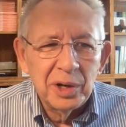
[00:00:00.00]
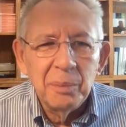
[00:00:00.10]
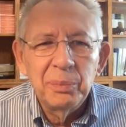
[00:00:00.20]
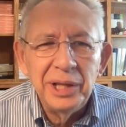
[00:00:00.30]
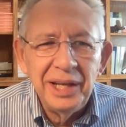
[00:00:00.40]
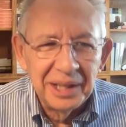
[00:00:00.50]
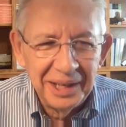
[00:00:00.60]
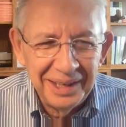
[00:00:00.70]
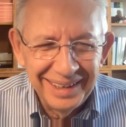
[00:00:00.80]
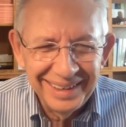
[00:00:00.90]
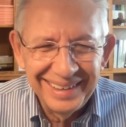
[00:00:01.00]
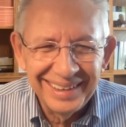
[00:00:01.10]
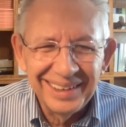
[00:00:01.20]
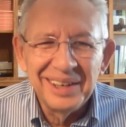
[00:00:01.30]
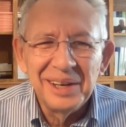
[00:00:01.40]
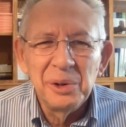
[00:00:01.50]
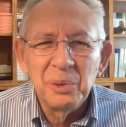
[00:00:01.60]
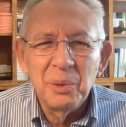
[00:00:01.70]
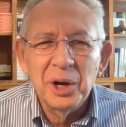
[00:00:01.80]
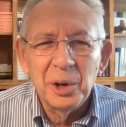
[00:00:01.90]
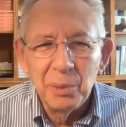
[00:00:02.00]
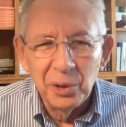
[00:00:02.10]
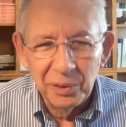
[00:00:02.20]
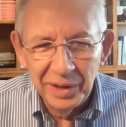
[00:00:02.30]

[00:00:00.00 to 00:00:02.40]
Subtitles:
completely what our motivations